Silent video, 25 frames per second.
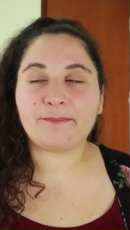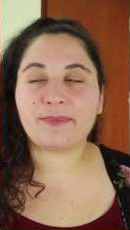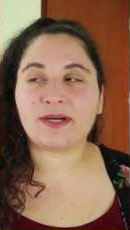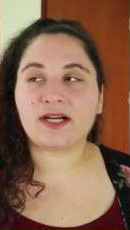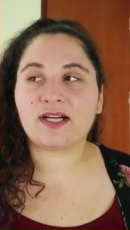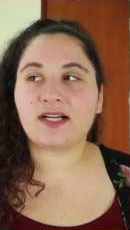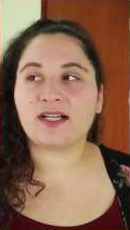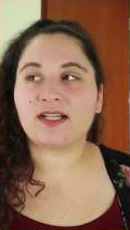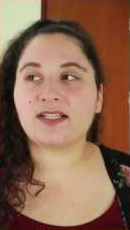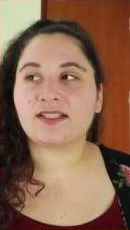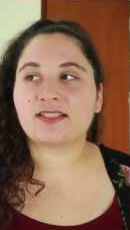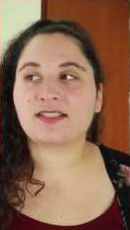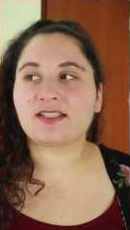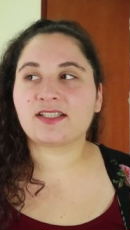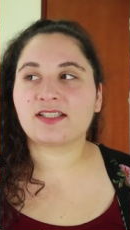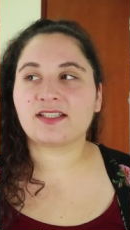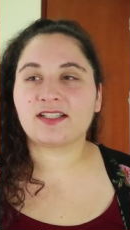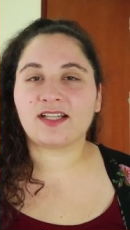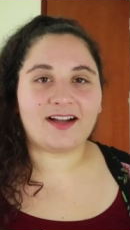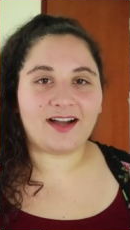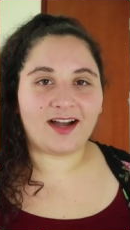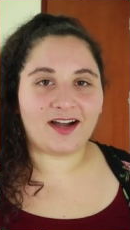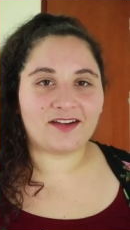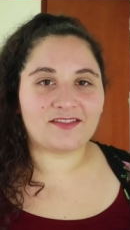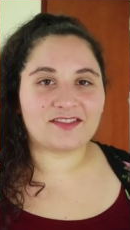but
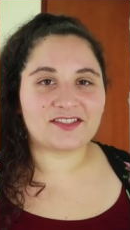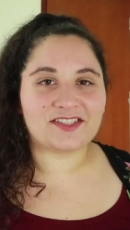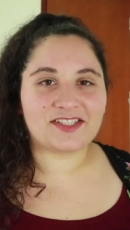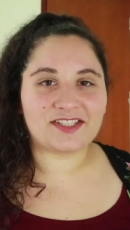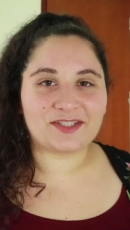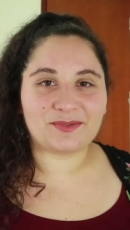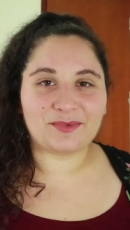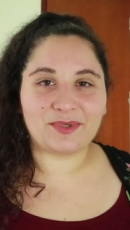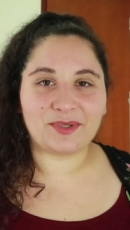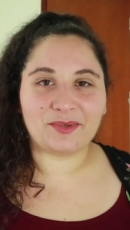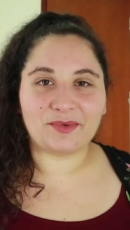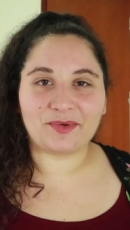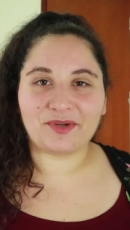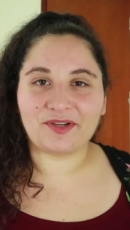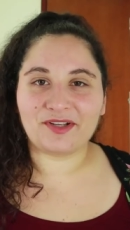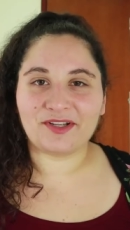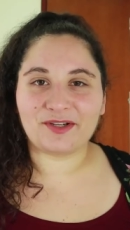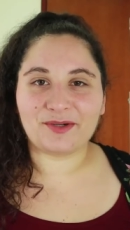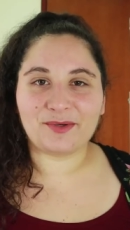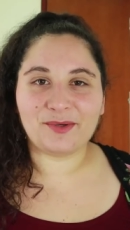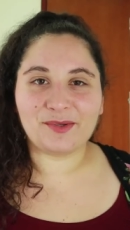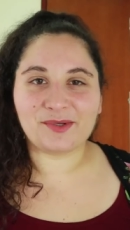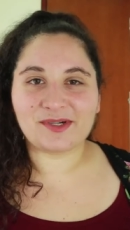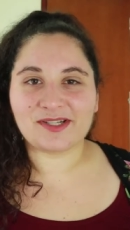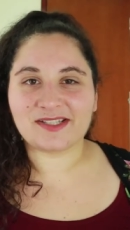obviously we were in
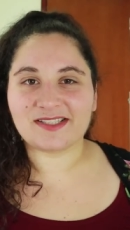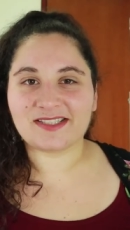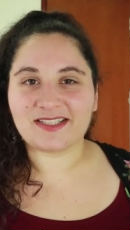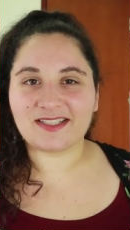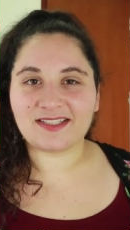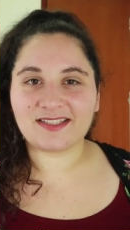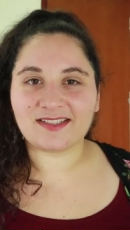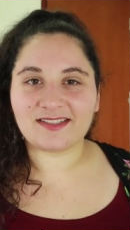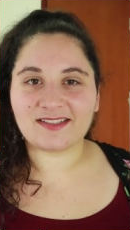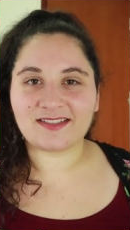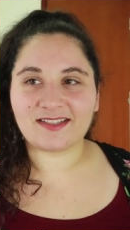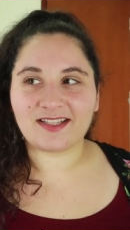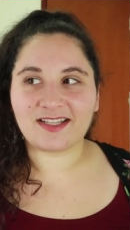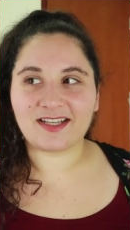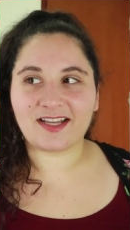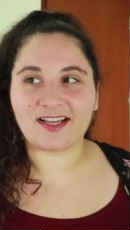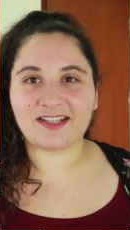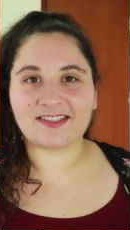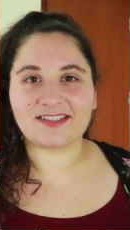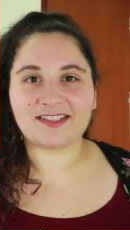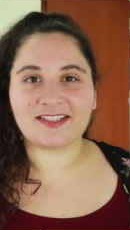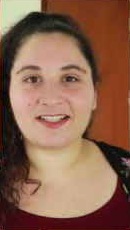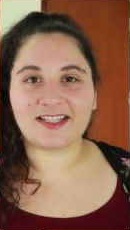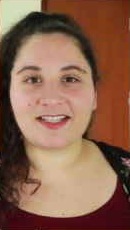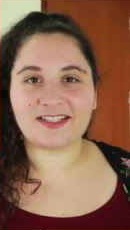quarantine and
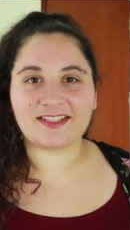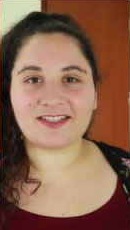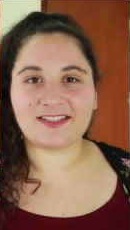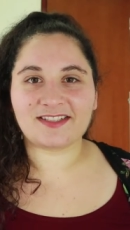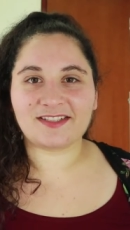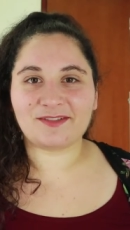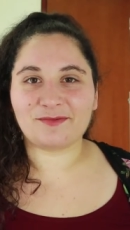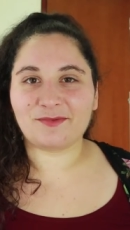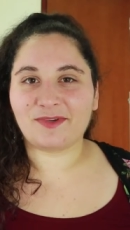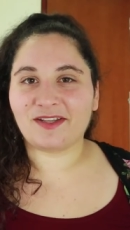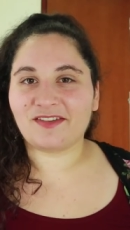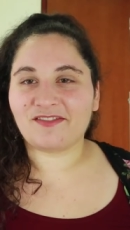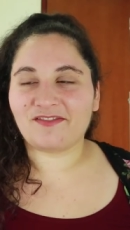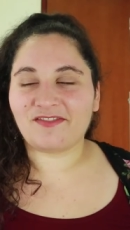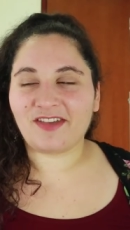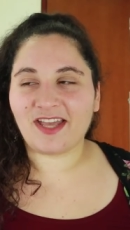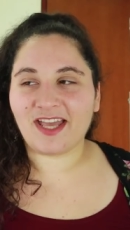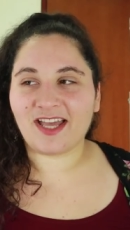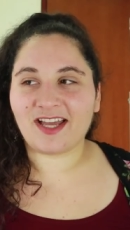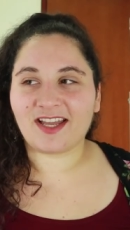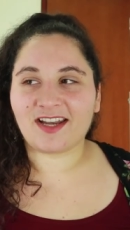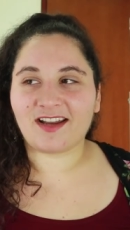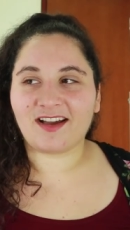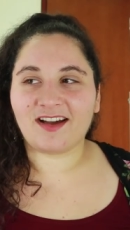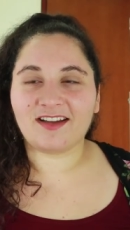isolation and we've
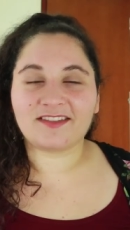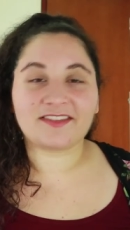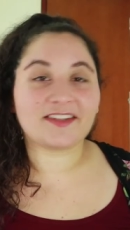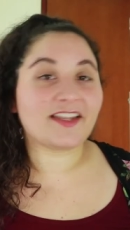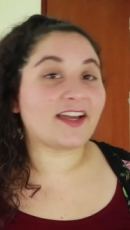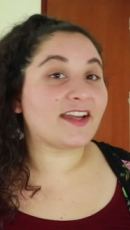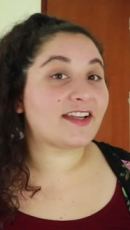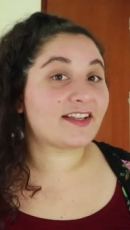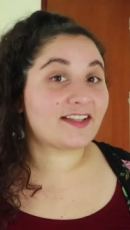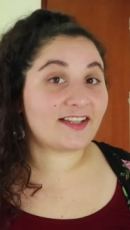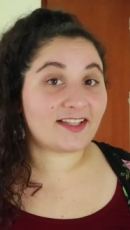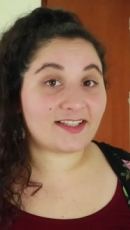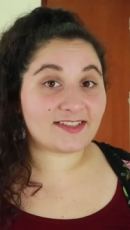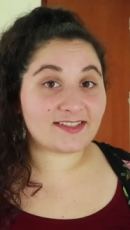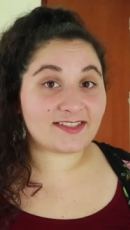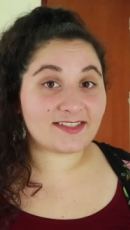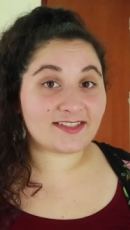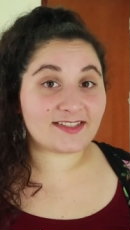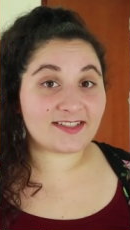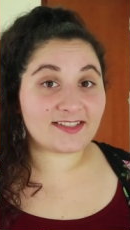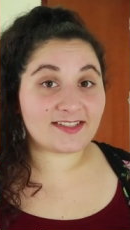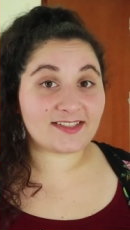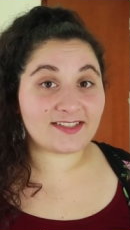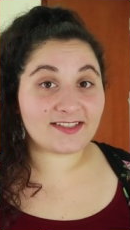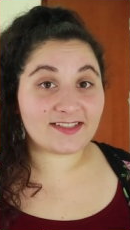had online classes
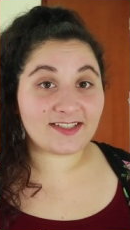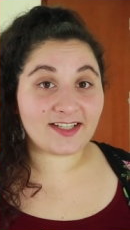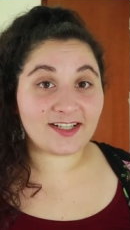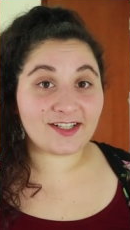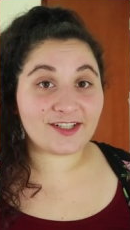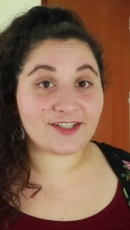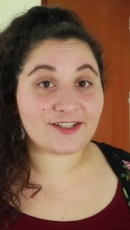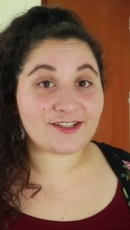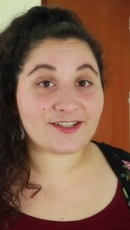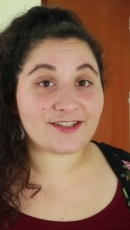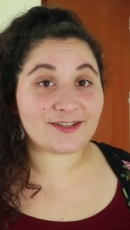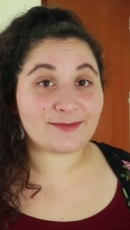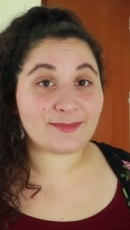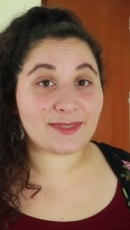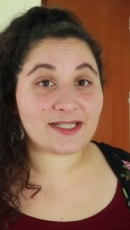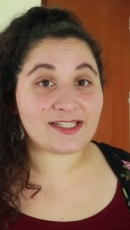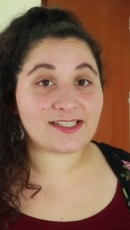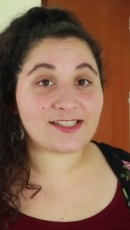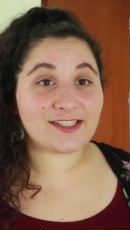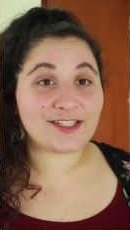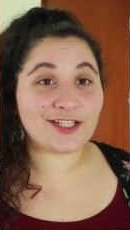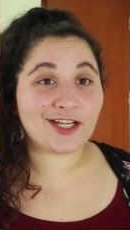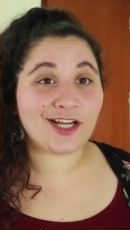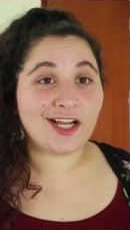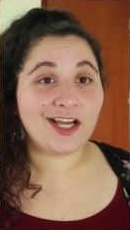this entire
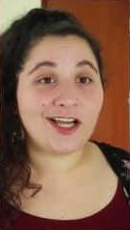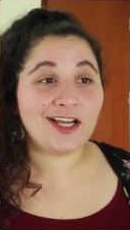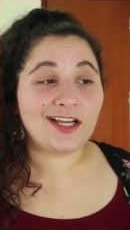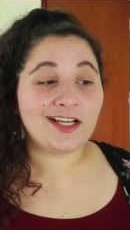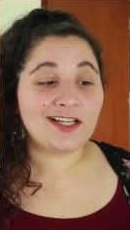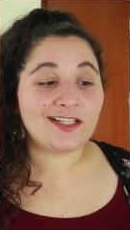semester